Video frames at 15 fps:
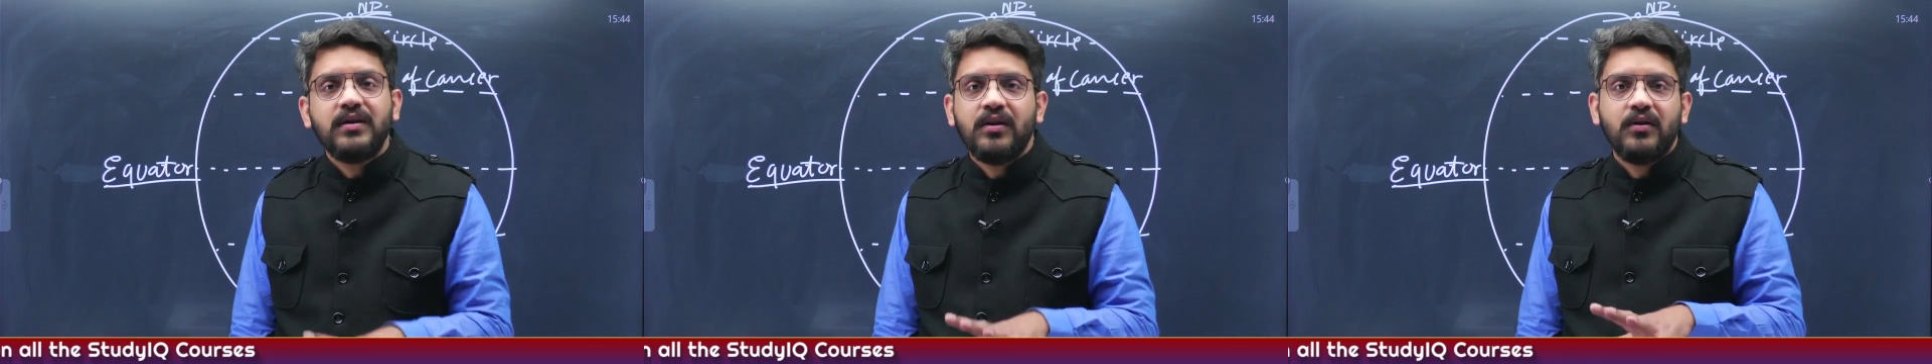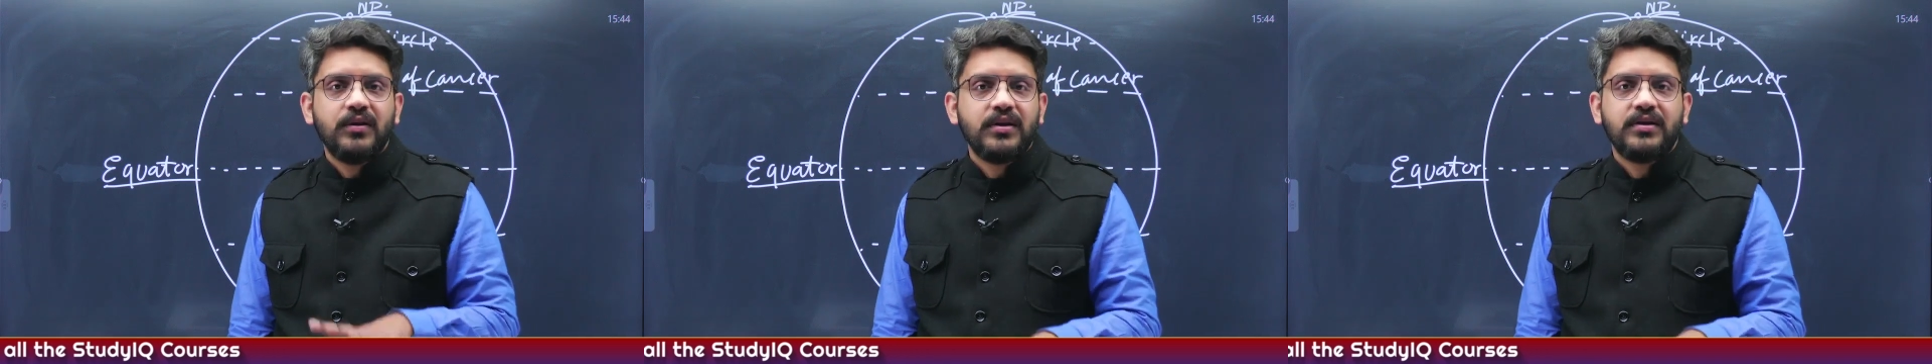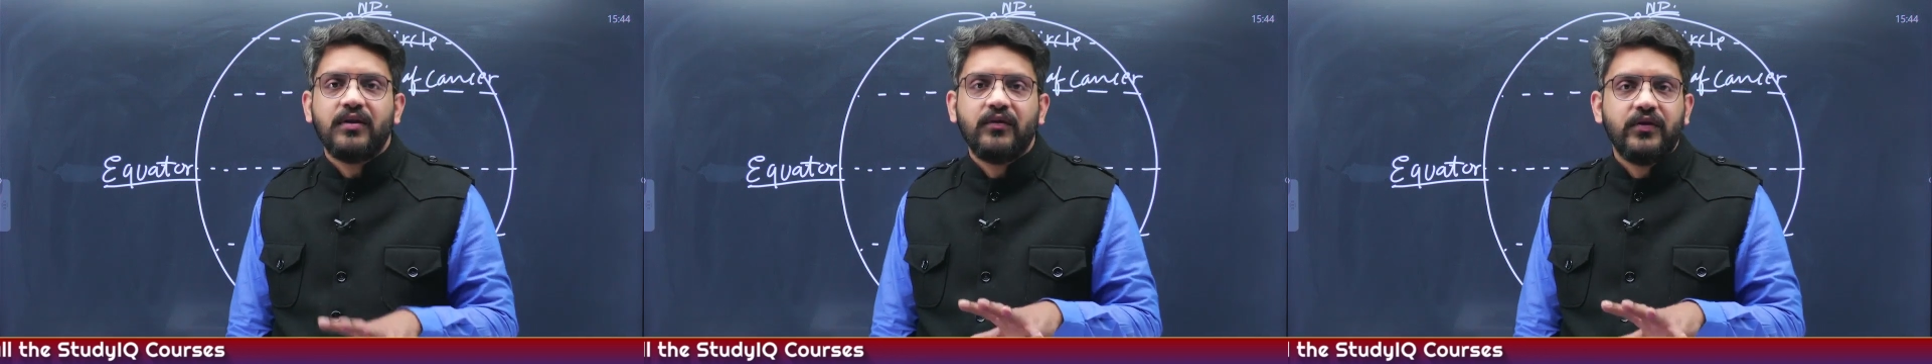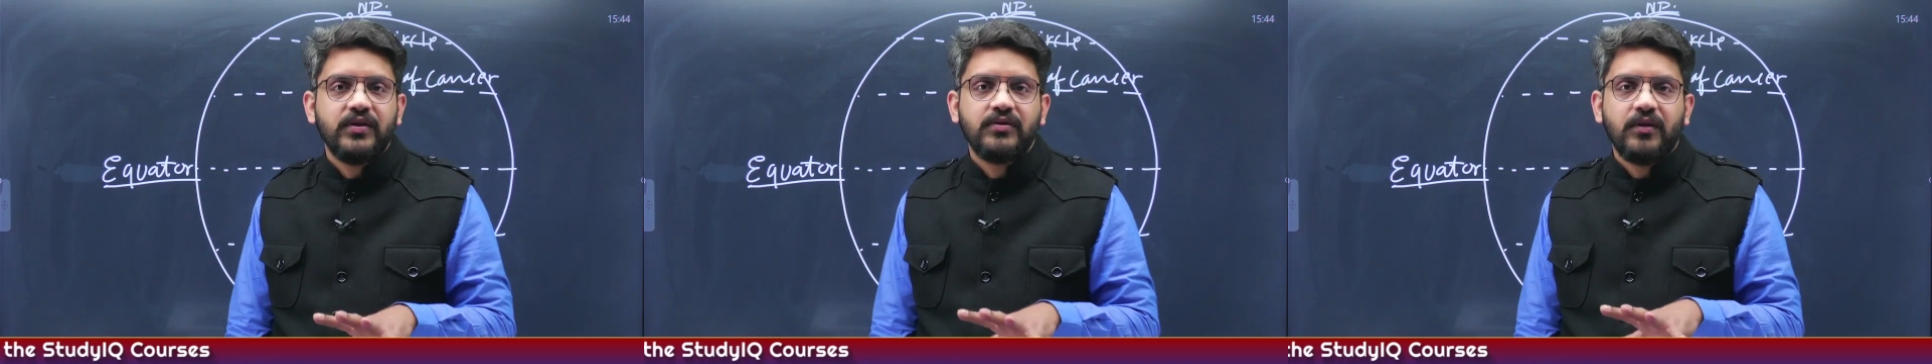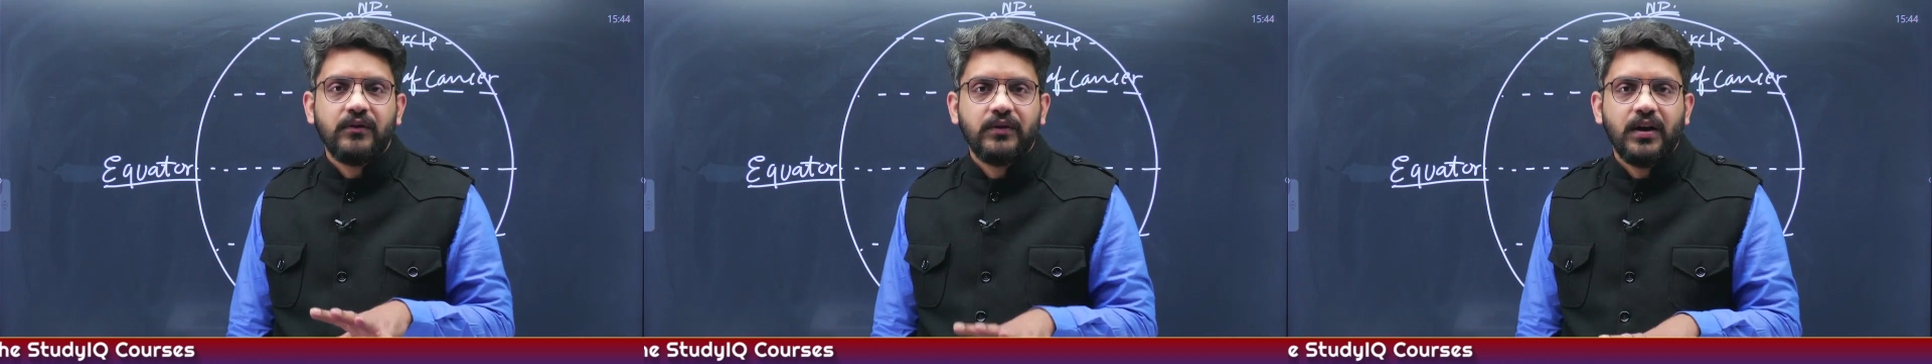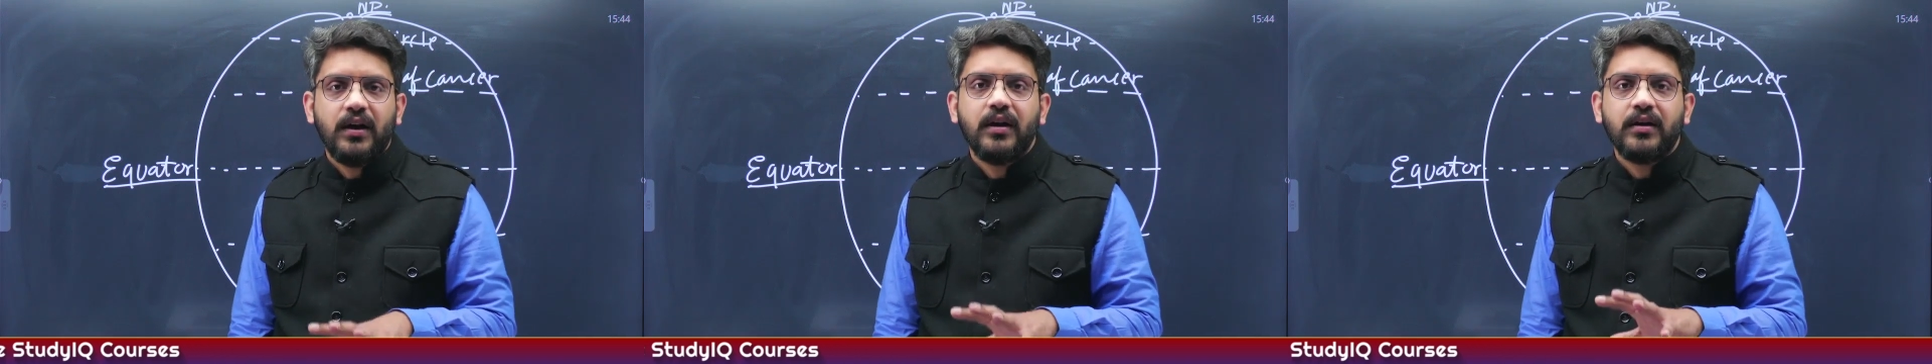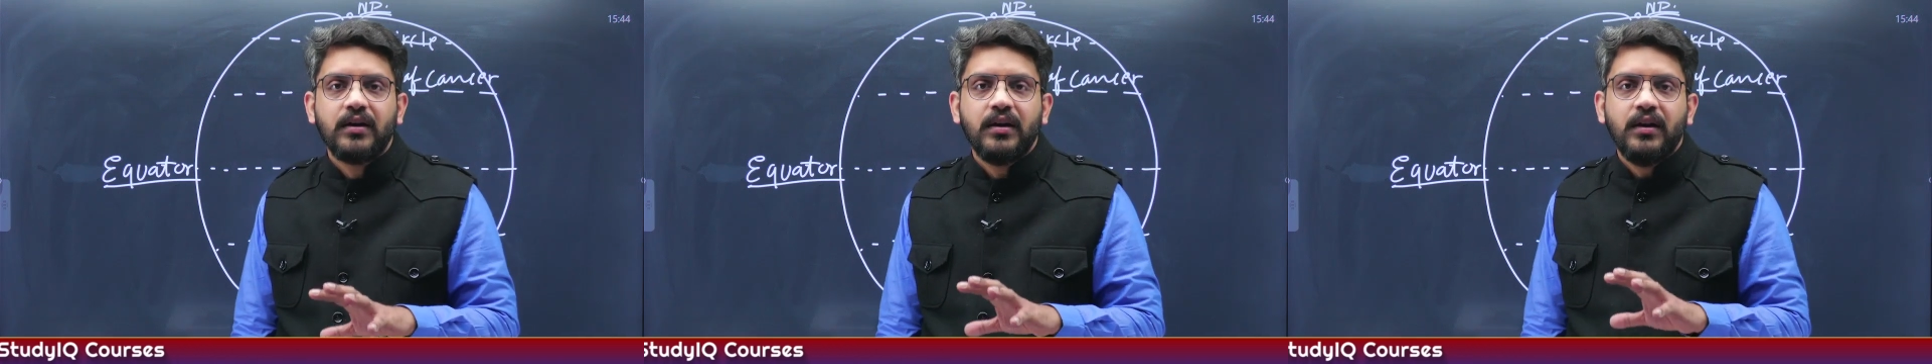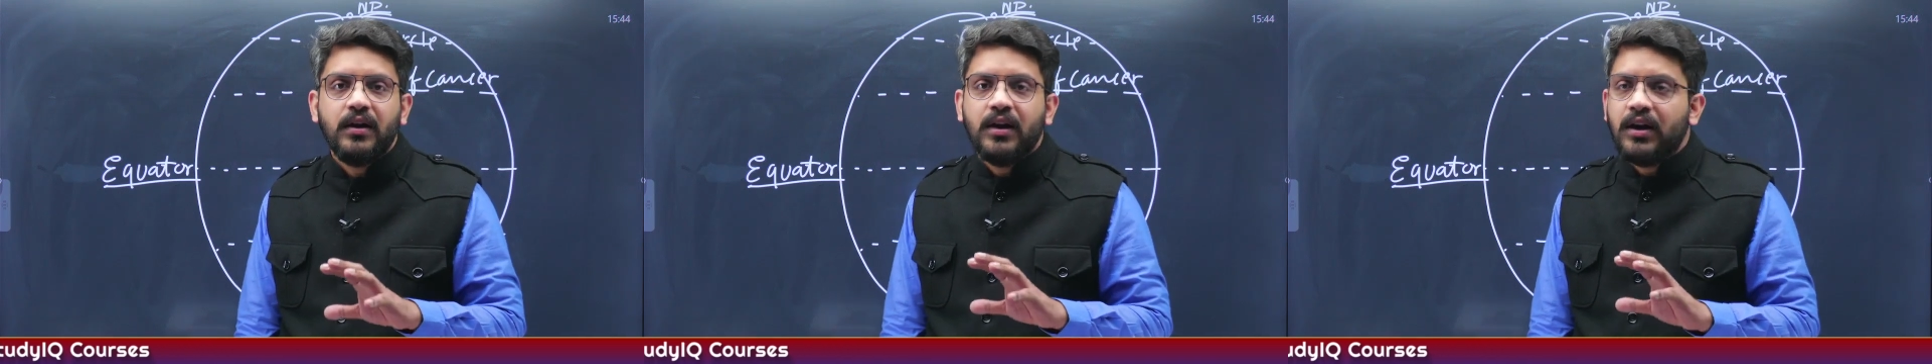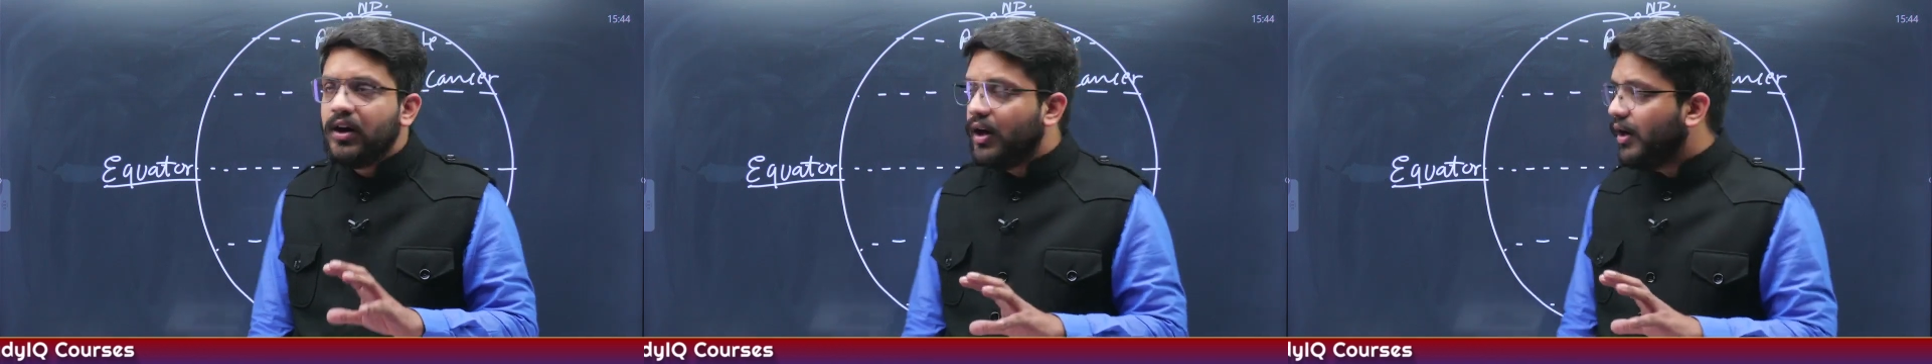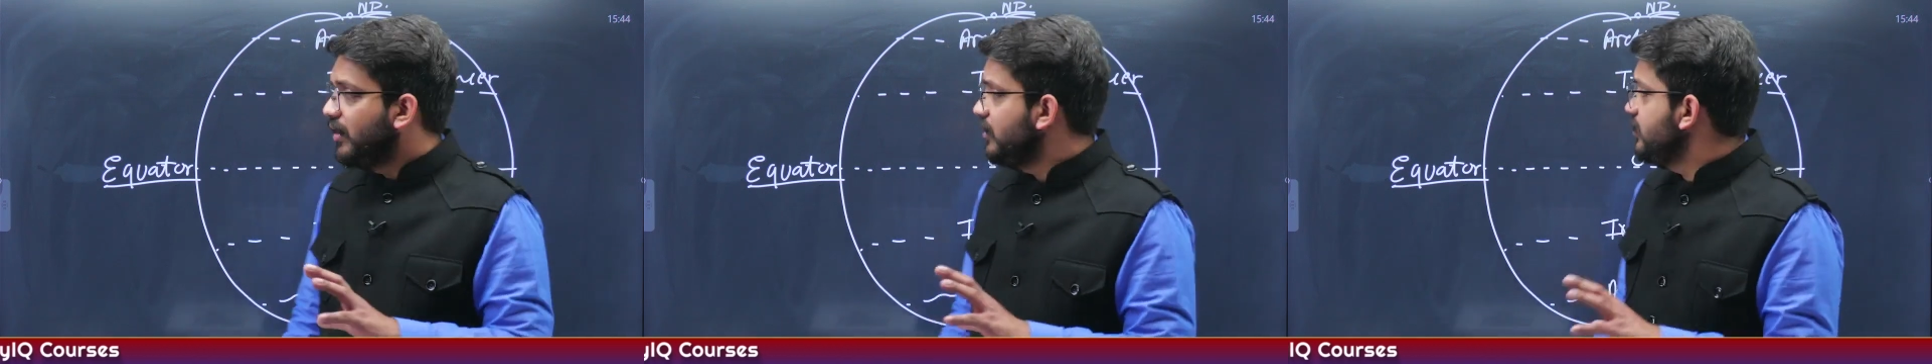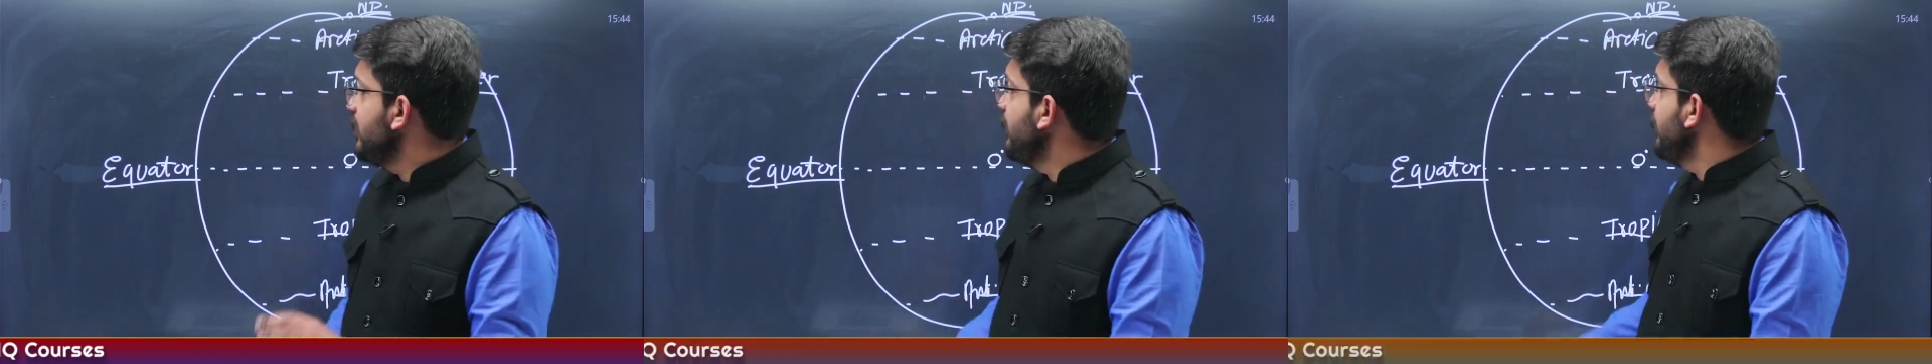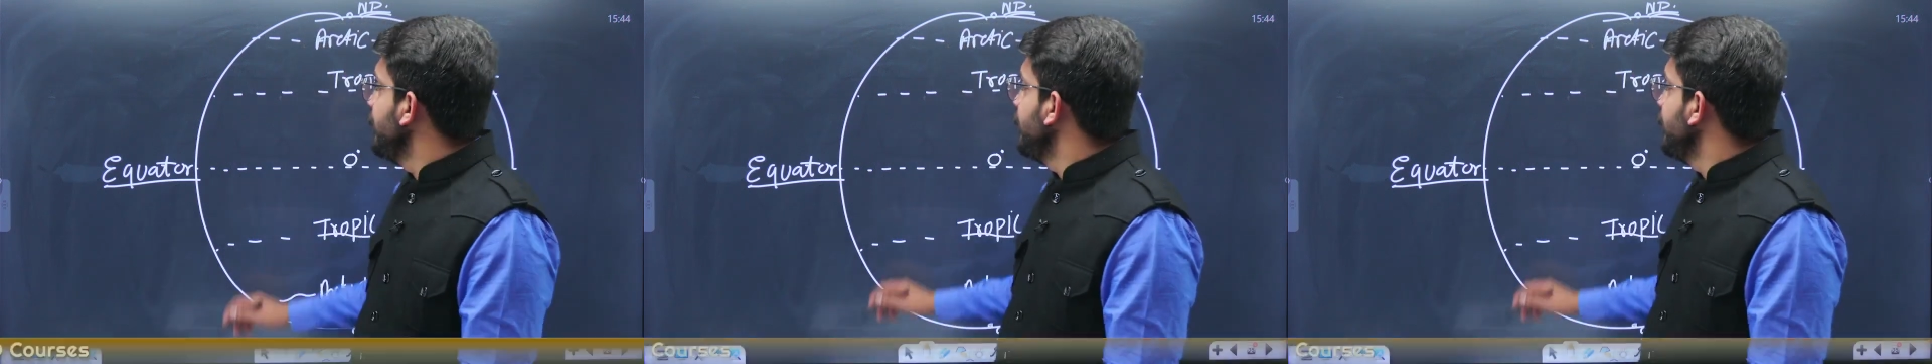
on the surface of the earth. Understand?